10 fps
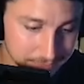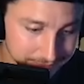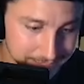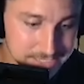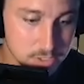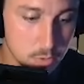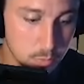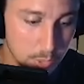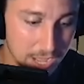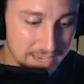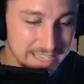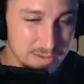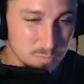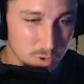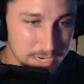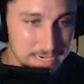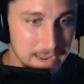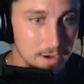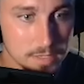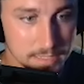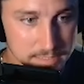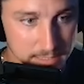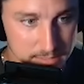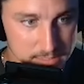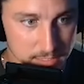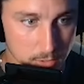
Let's go lock in right now and take this thing